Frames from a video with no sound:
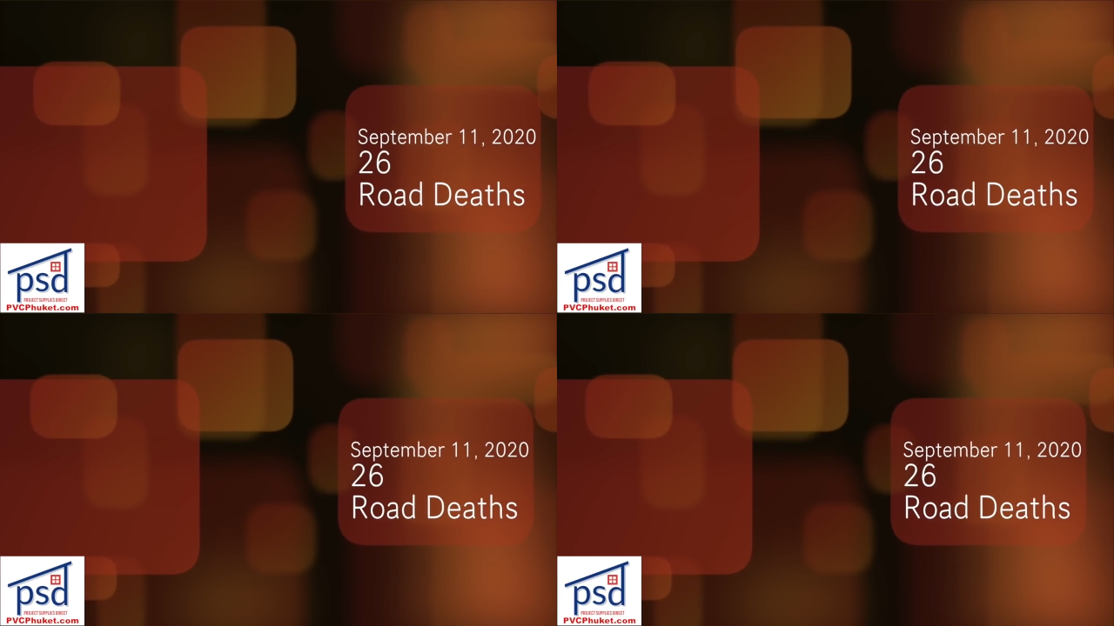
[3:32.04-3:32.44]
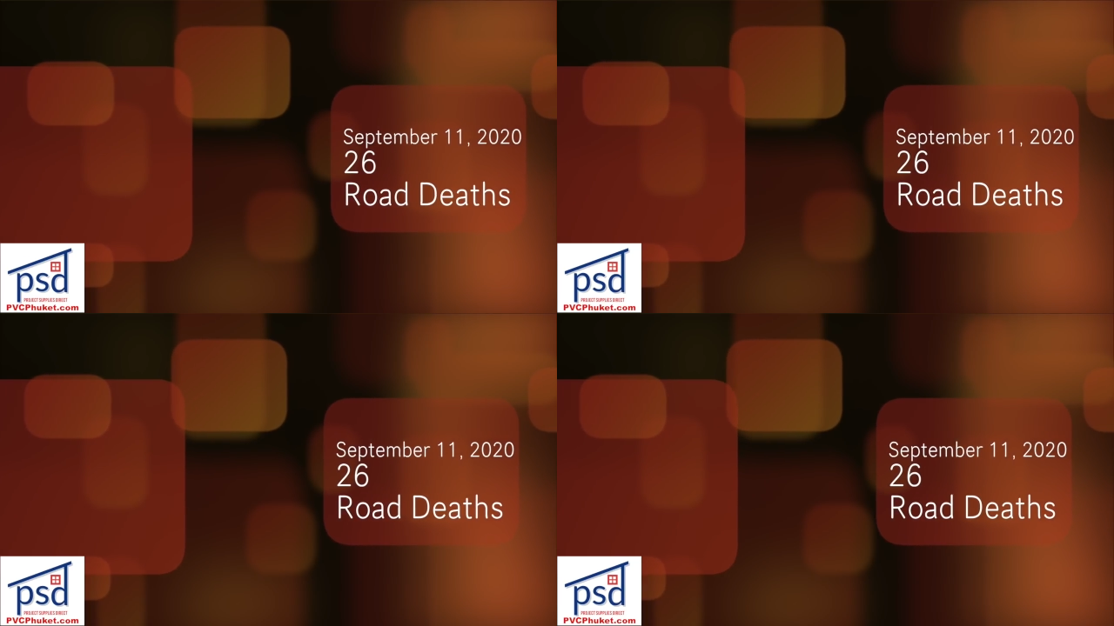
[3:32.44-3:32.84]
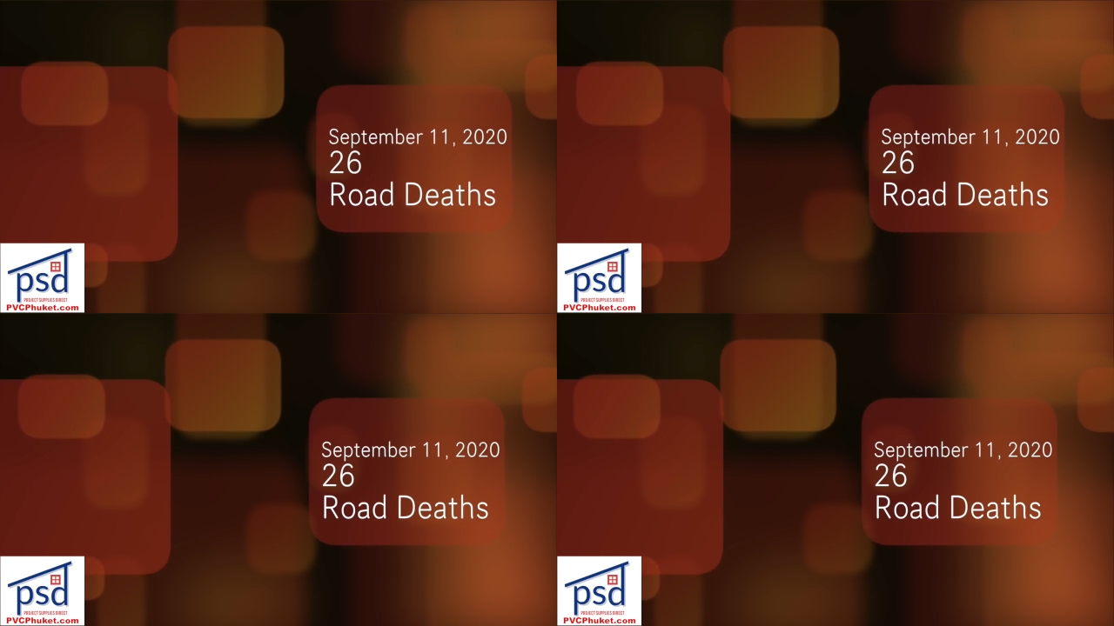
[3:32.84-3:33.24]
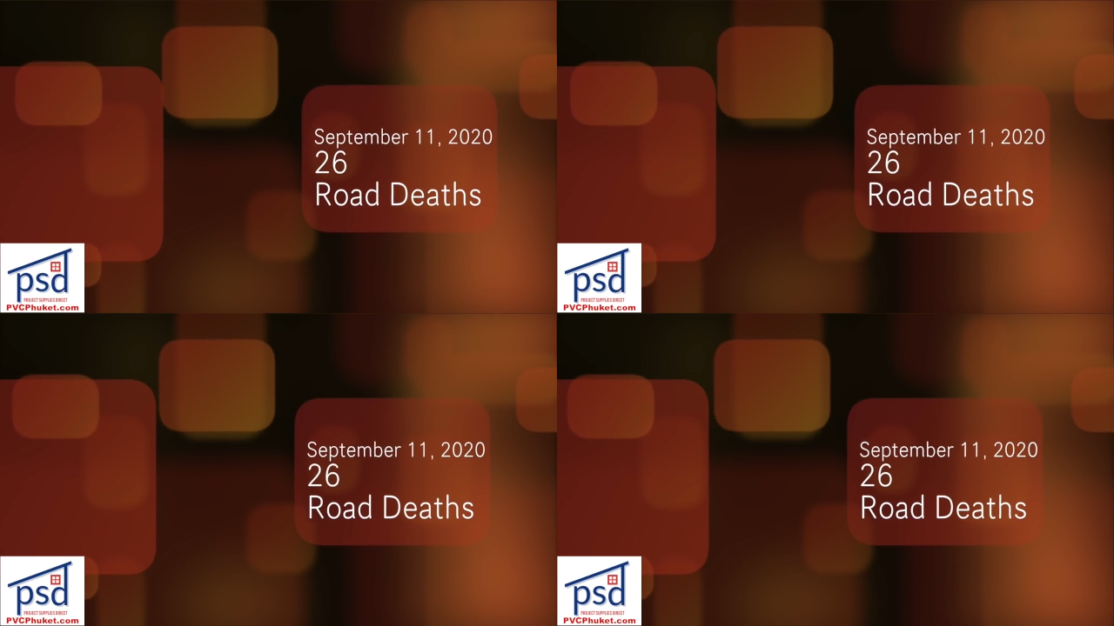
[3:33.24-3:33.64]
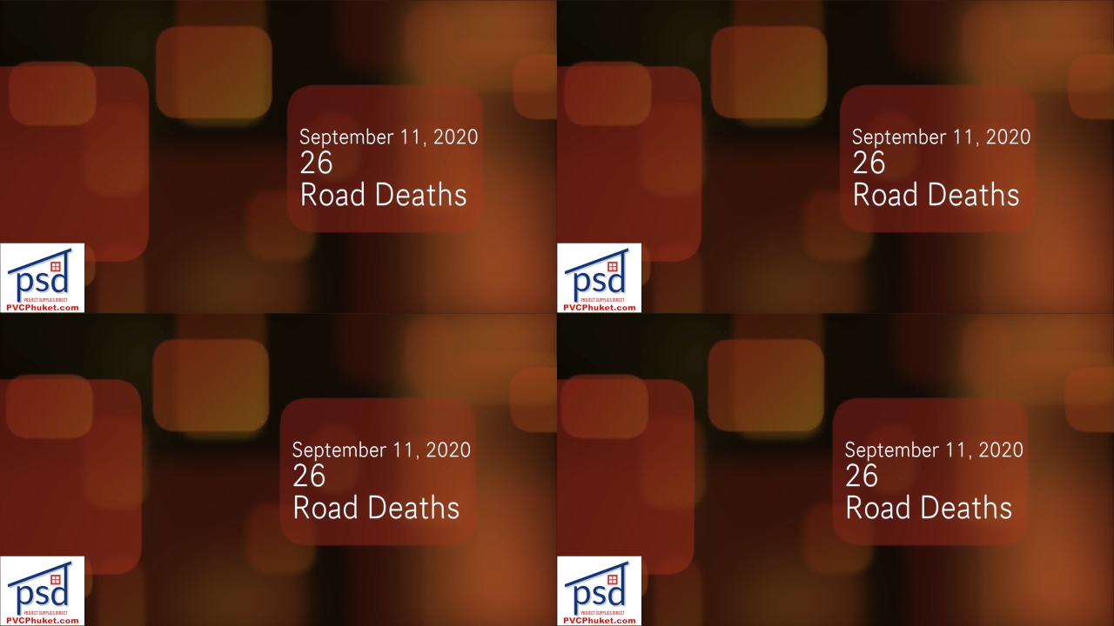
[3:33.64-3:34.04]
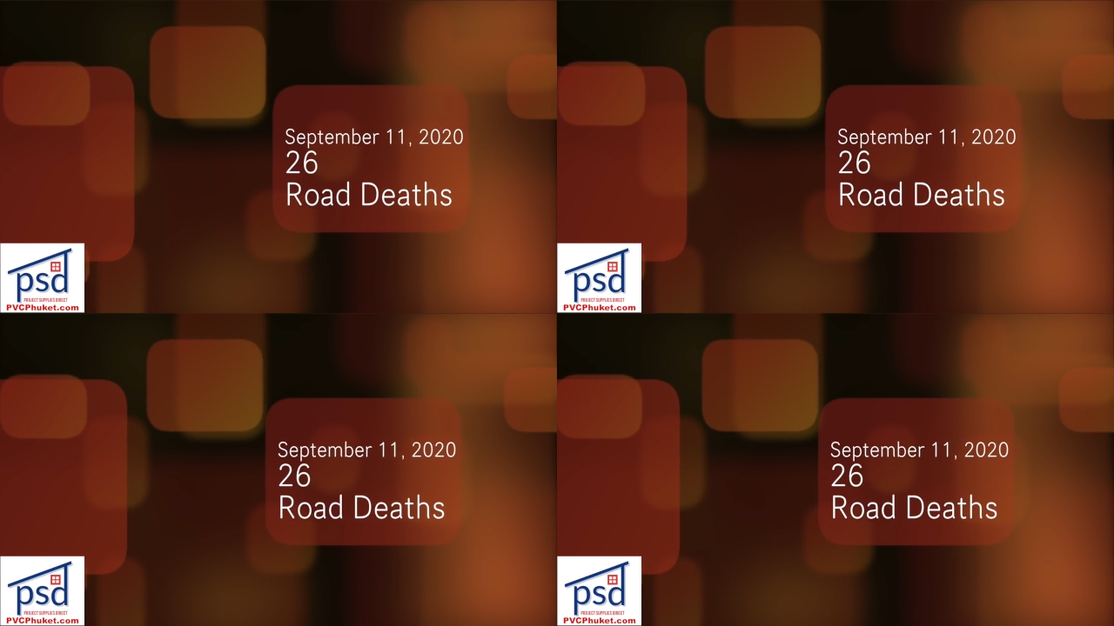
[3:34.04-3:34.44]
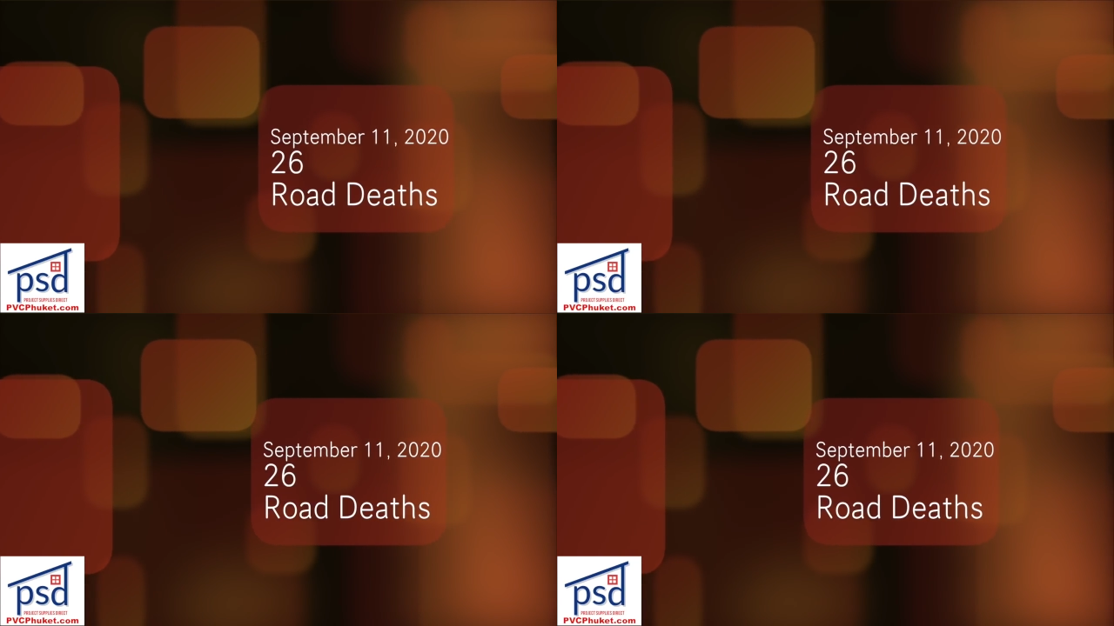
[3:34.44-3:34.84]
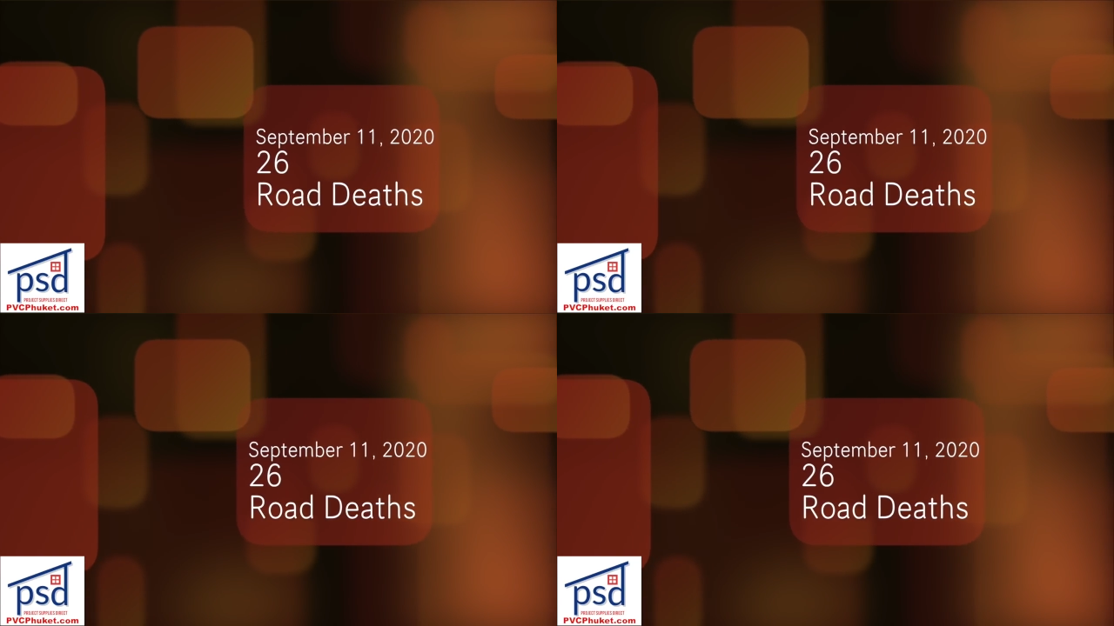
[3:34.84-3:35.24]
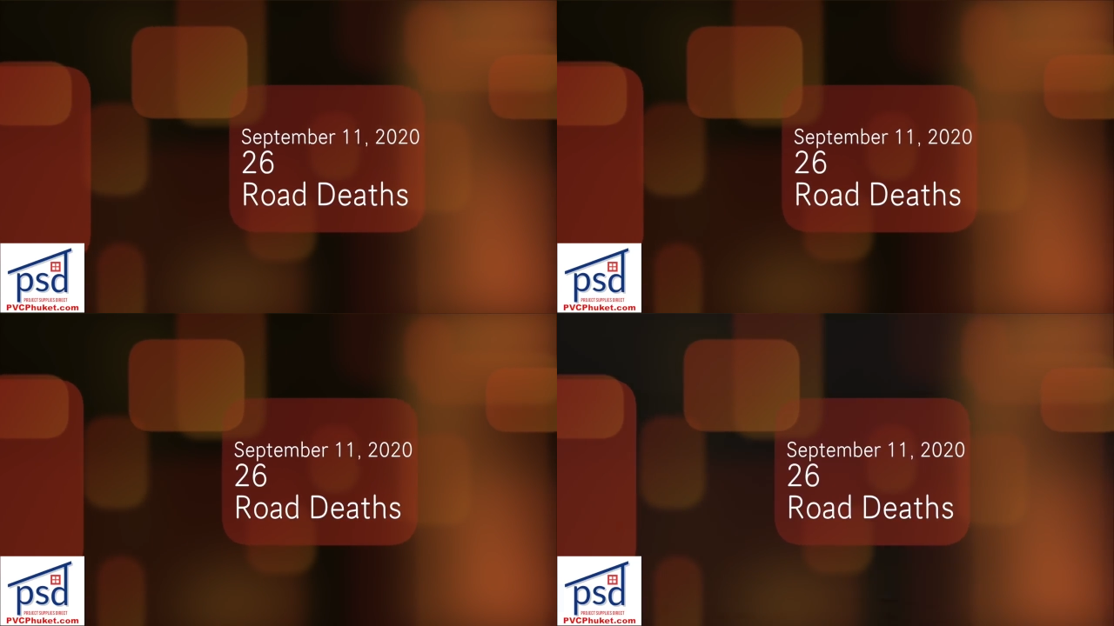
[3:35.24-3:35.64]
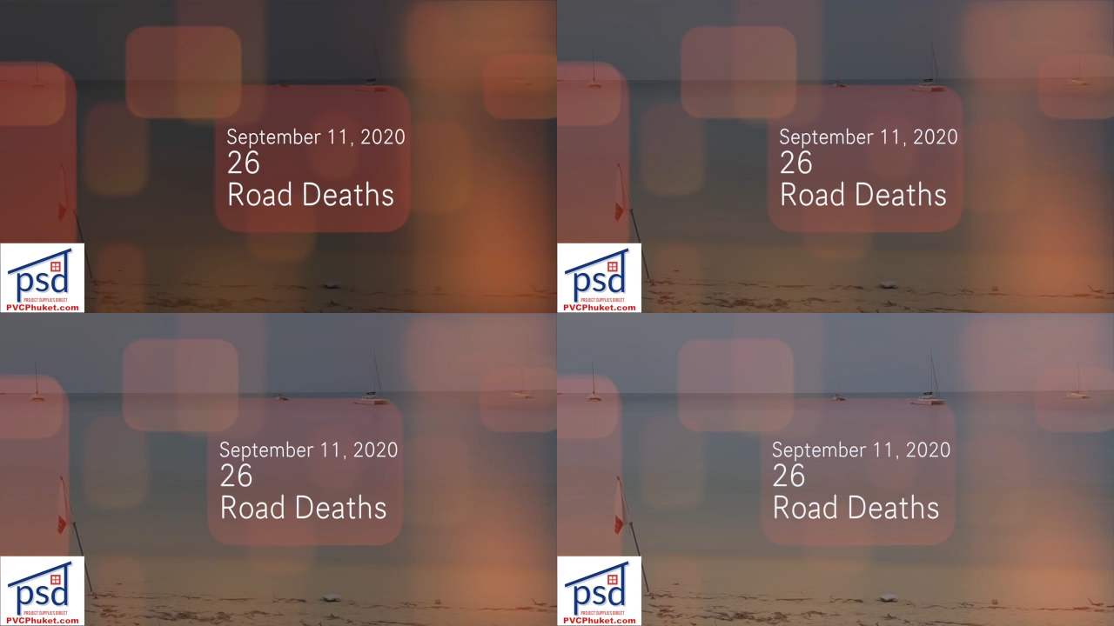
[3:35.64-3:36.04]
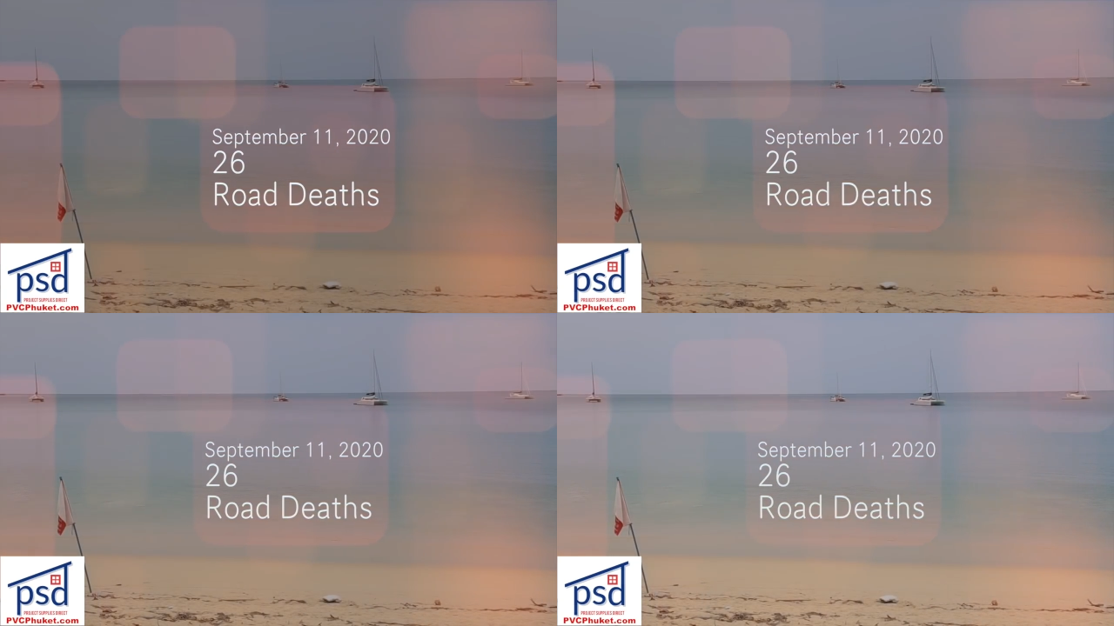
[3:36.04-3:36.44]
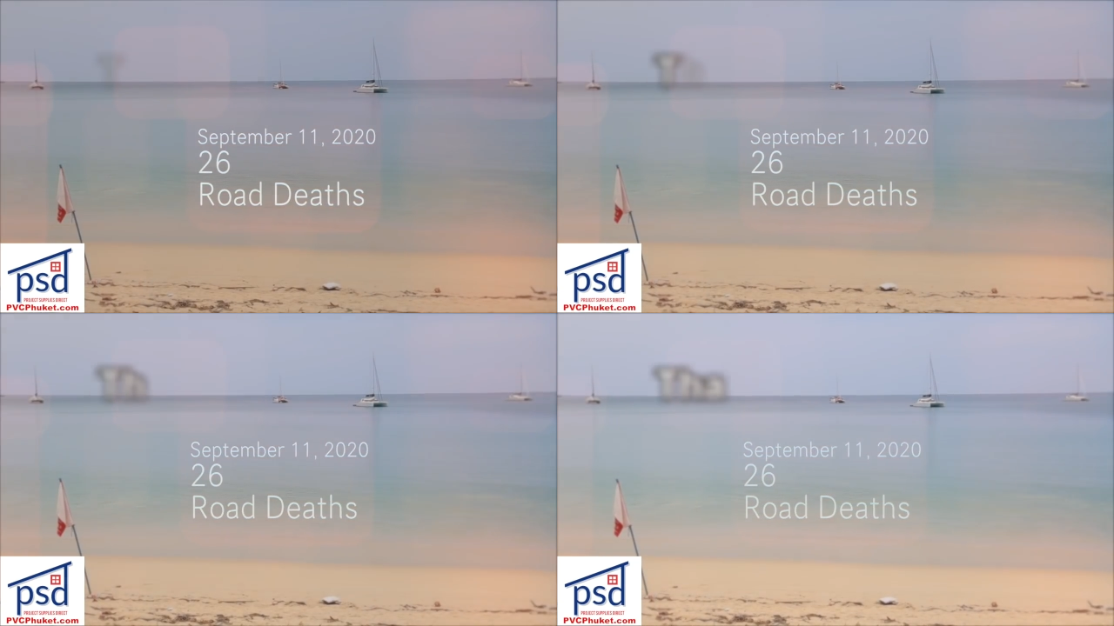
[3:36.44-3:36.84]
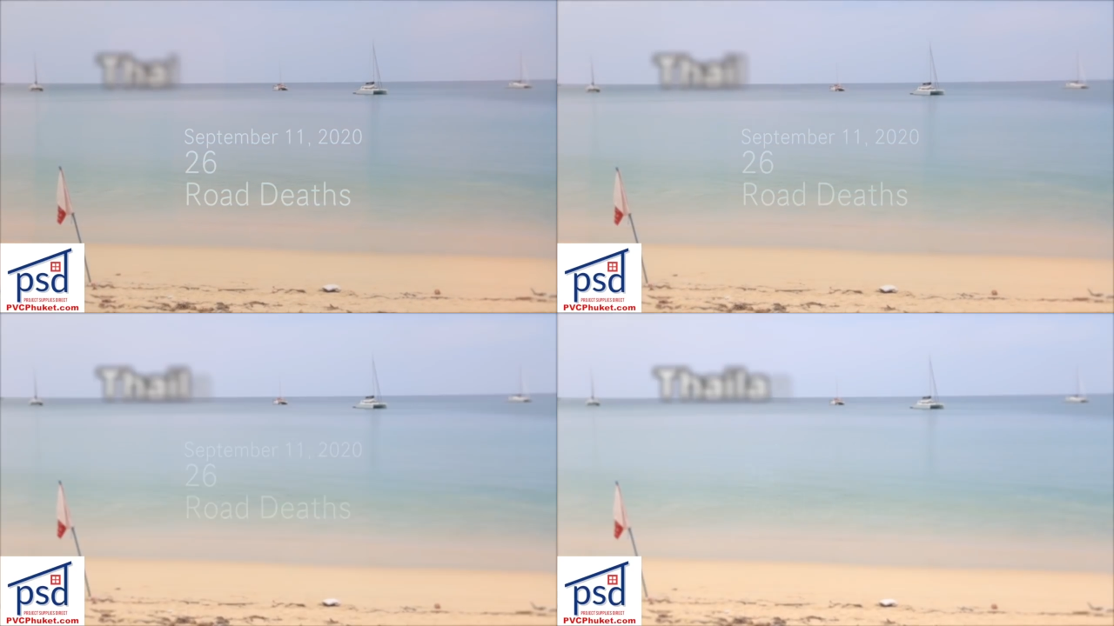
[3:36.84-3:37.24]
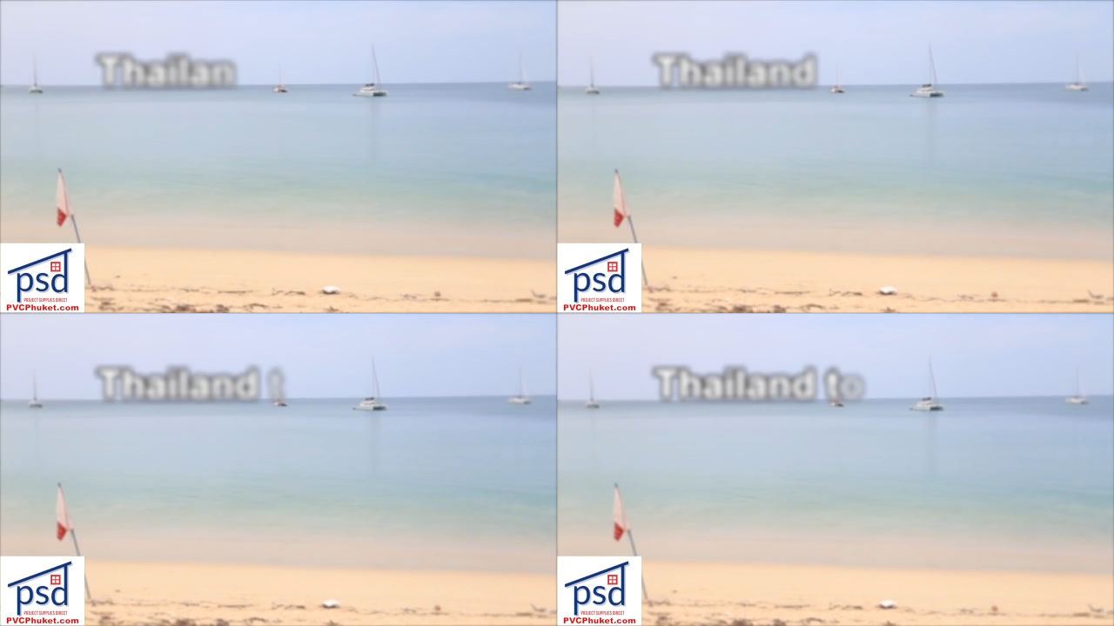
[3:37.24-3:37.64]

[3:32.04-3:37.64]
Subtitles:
No face is visible, so there are no lips to read.